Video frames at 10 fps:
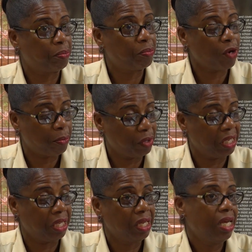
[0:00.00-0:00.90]

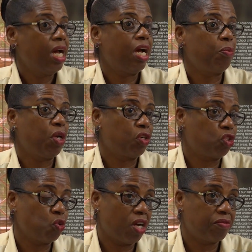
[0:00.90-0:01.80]
properly. And we
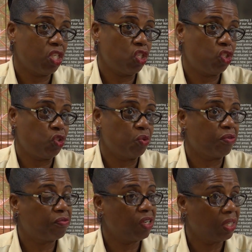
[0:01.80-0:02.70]
also have the issue of
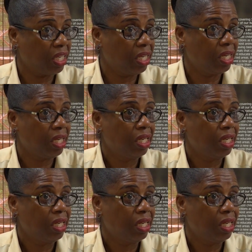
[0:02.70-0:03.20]
flooding.